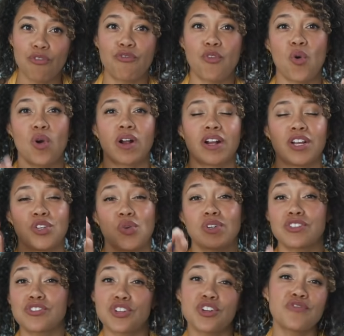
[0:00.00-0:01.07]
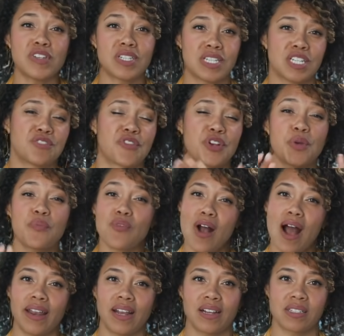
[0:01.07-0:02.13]
for your services, for your
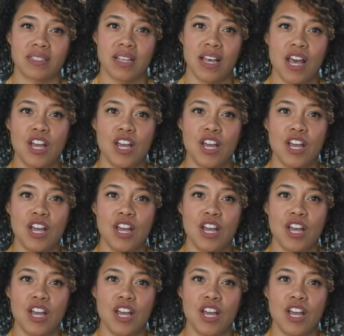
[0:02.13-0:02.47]
products.